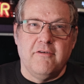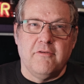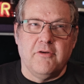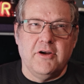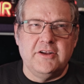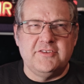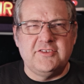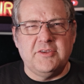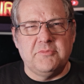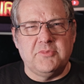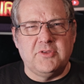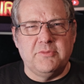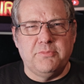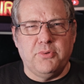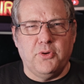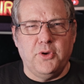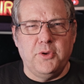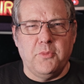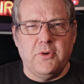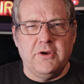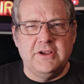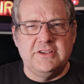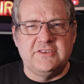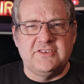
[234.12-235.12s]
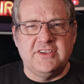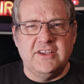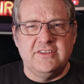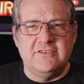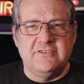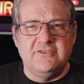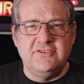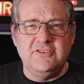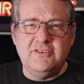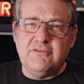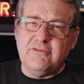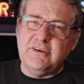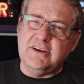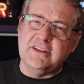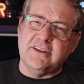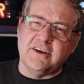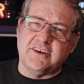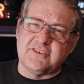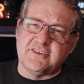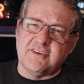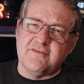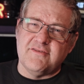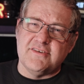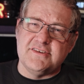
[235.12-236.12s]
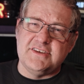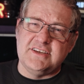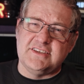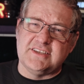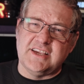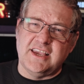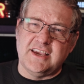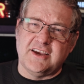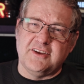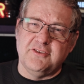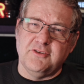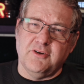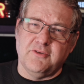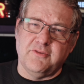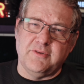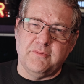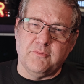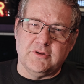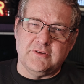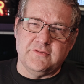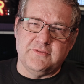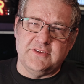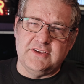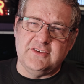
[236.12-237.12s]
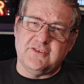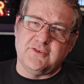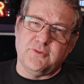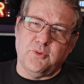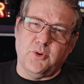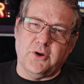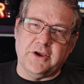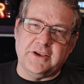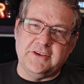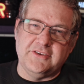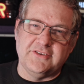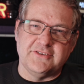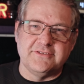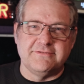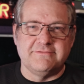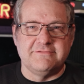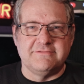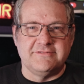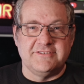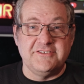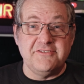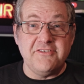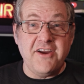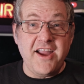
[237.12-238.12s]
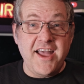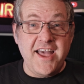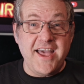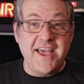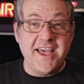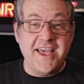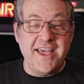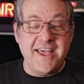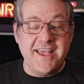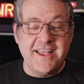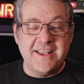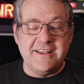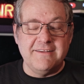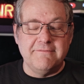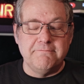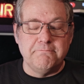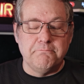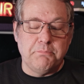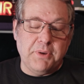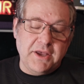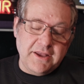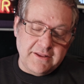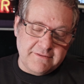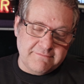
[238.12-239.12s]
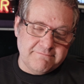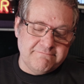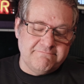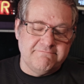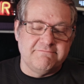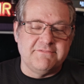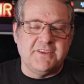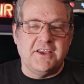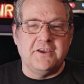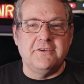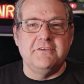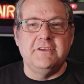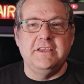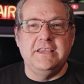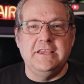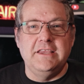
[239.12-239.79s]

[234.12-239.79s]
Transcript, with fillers: right up to the point where he said, do you realise I've only taken off in one of these twice? Great! But no,